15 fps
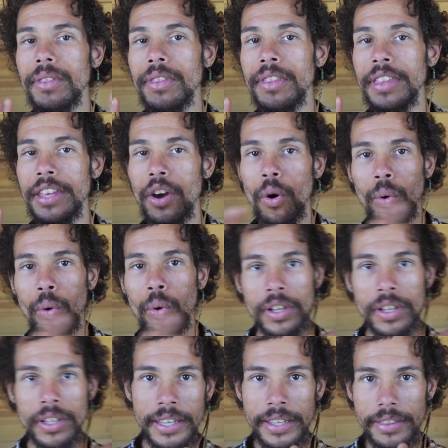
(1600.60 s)
the old
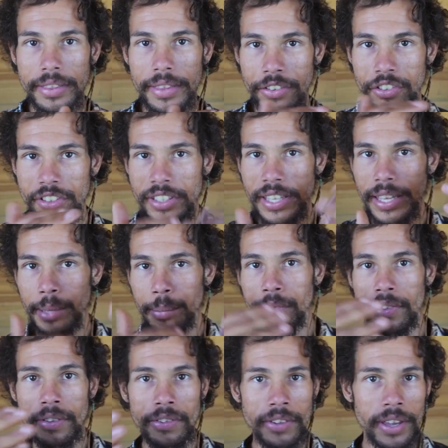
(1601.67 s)
elite that just keeps
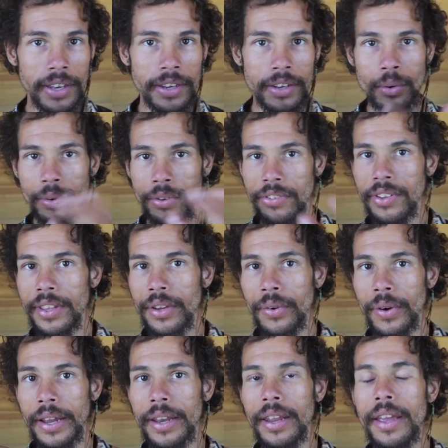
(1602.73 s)
this hidden or
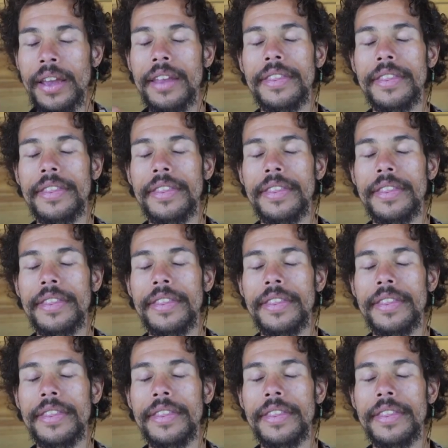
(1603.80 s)
secret.